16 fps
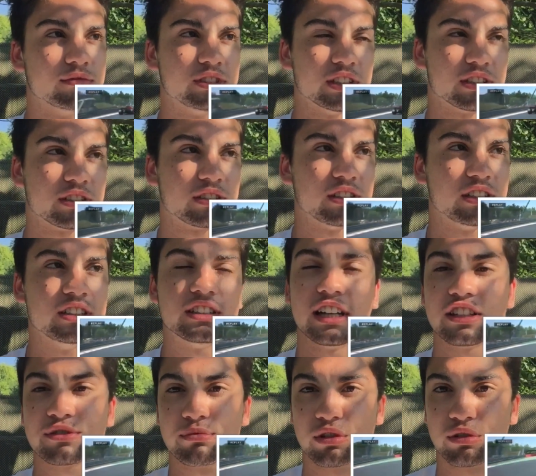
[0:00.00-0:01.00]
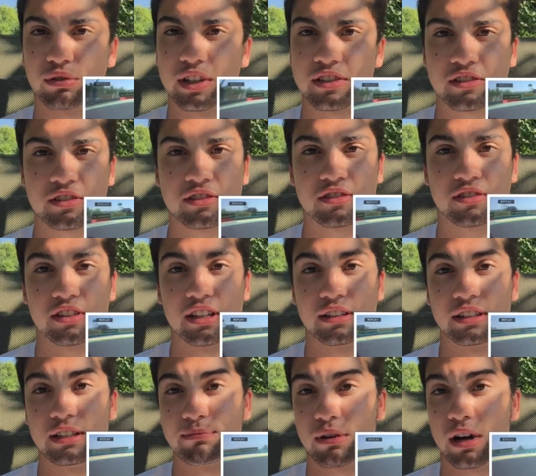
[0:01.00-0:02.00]
just he takes more risks
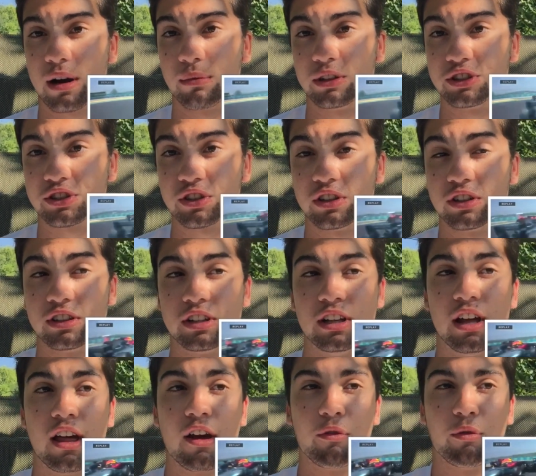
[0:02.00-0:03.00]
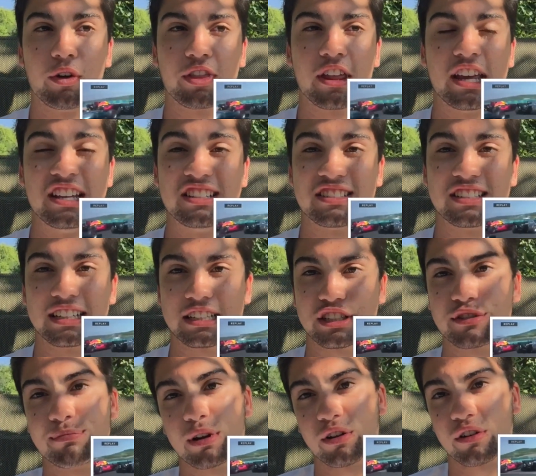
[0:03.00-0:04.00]
than he probably should with his
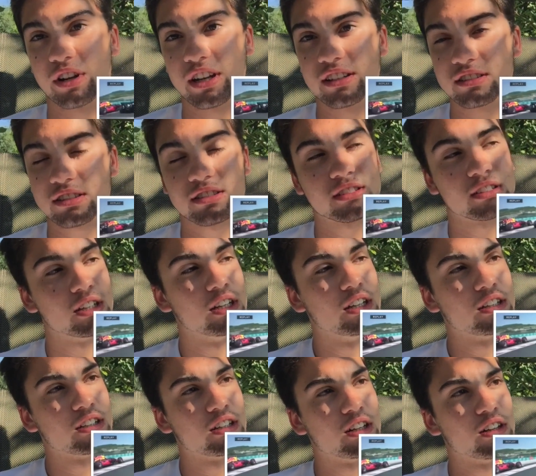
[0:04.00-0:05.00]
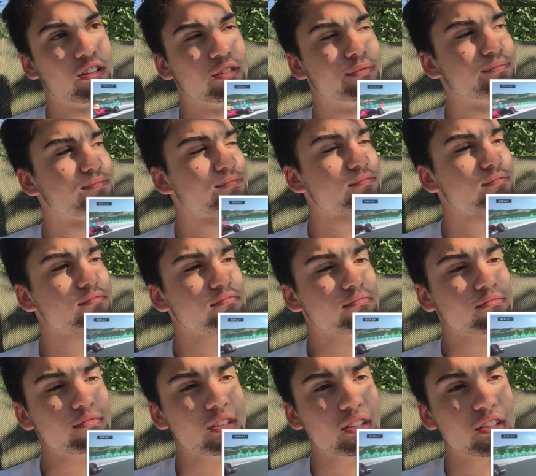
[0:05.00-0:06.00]
experience, you know.
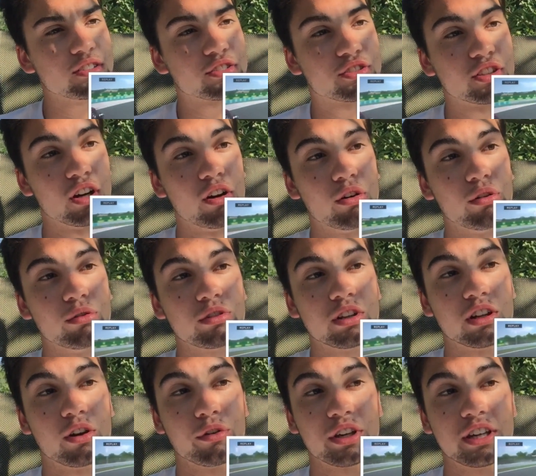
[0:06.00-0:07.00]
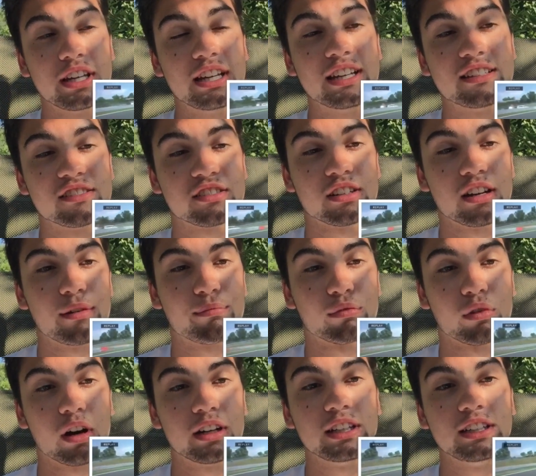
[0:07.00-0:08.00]
So, you know, he ends up
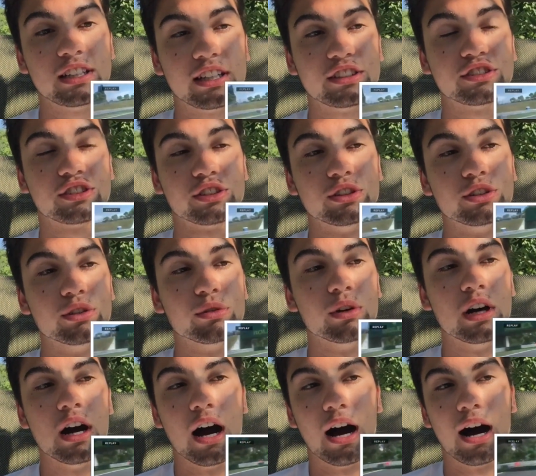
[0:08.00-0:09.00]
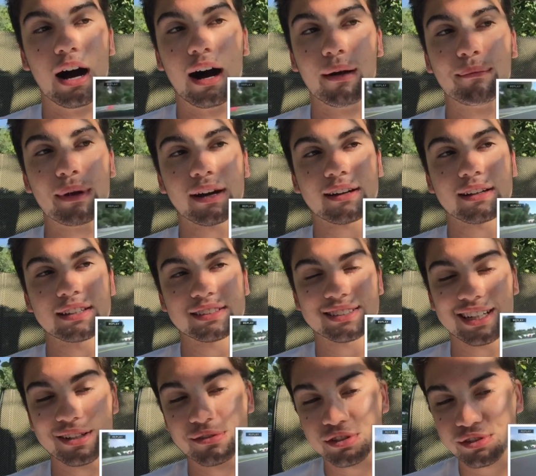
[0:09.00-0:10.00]
running into, I'm not going to
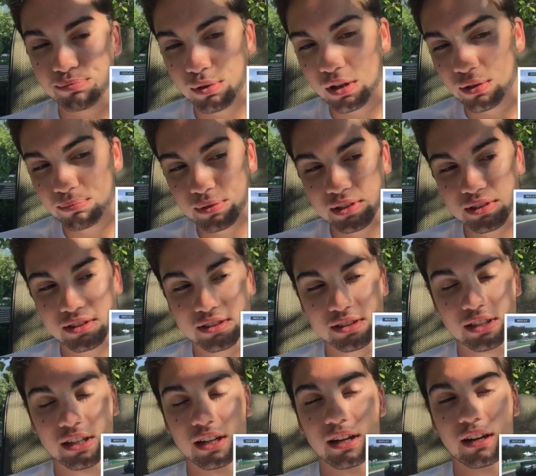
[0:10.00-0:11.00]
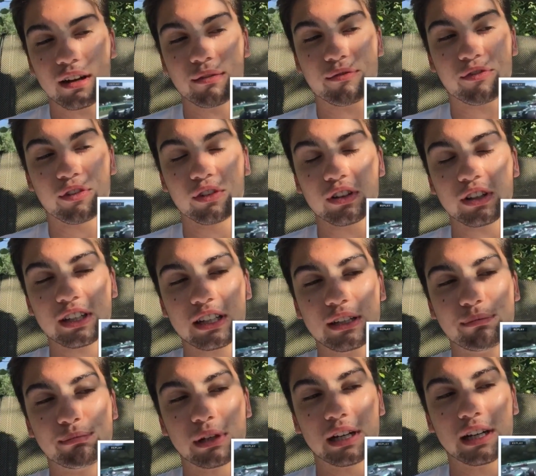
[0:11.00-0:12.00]
say it was
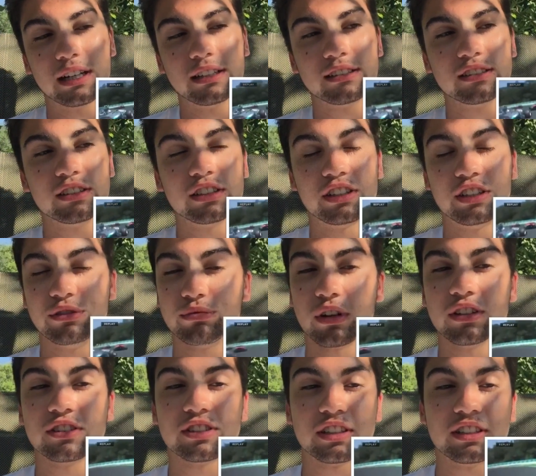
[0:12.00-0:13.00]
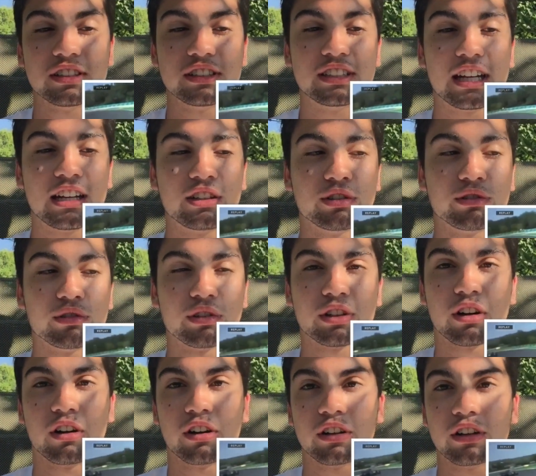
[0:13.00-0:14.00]
purposefully, but he runs into Daniel
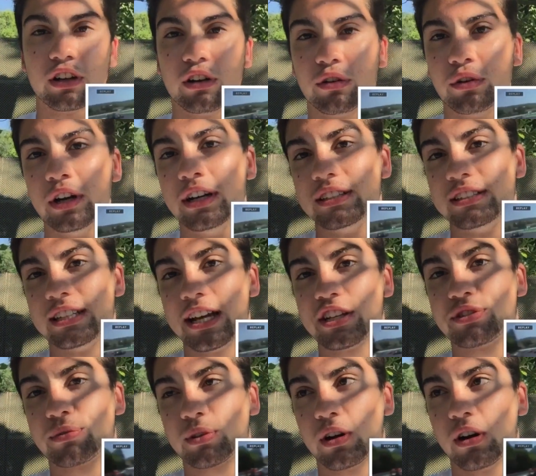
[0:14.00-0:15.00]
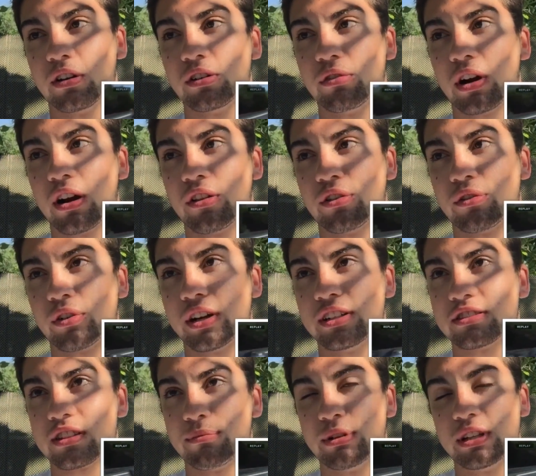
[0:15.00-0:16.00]
Ricciardo, takes Ricciardo out of the
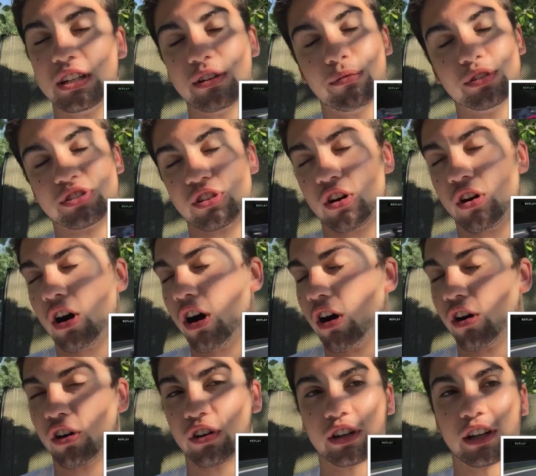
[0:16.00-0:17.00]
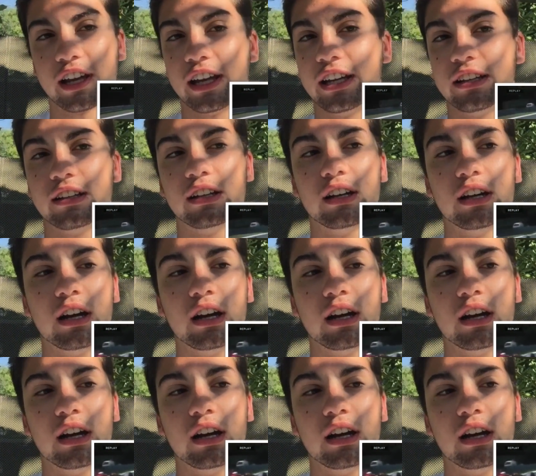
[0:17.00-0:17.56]
race. I mean, it was a hard hit.